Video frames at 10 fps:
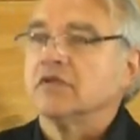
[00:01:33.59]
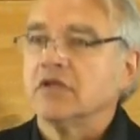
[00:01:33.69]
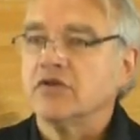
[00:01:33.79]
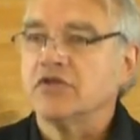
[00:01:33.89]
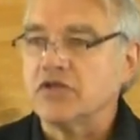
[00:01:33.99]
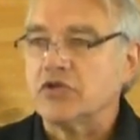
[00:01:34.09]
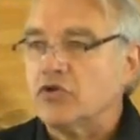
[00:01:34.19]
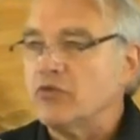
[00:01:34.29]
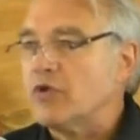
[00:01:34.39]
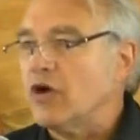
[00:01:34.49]
there's this
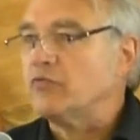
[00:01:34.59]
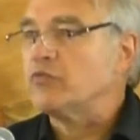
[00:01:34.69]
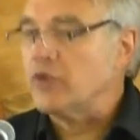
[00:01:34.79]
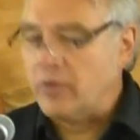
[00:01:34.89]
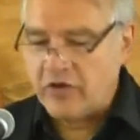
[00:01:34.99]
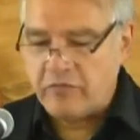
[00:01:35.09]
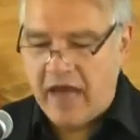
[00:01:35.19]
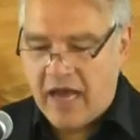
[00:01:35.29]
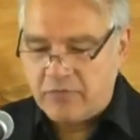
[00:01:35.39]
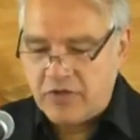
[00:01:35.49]
group called Primitive
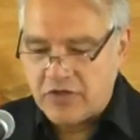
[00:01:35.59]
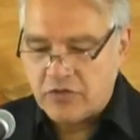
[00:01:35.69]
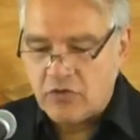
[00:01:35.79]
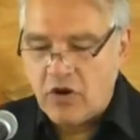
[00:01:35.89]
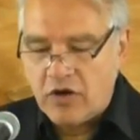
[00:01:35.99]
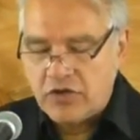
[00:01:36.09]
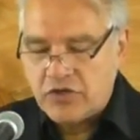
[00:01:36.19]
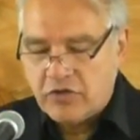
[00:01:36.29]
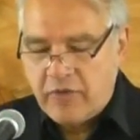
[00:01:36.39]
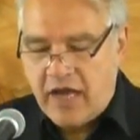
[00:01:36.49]
Baptists or
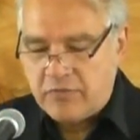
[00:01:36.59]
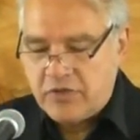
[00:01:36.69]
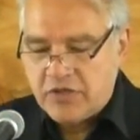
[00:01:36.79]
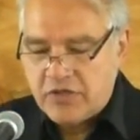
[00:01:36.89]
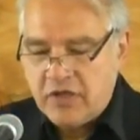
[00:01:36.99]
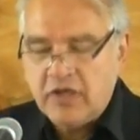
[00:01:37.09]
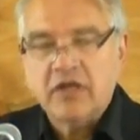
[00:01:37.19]
Hardshell Baptists.